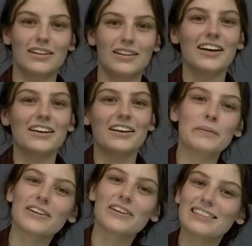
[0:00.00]
Yeah, it would be
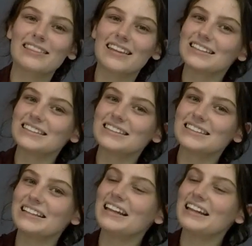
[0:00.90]
more like this.
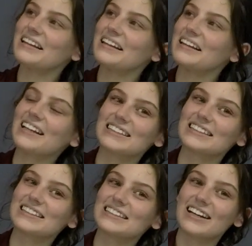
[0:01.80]
Like this
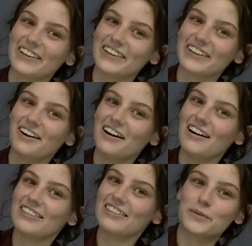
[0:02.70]
instead of like a
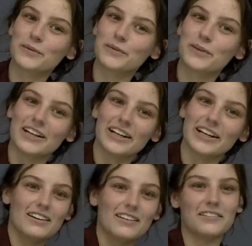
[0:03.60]
hawk that's spreading
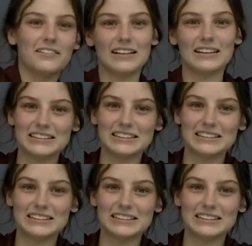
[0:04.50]
out, going like this.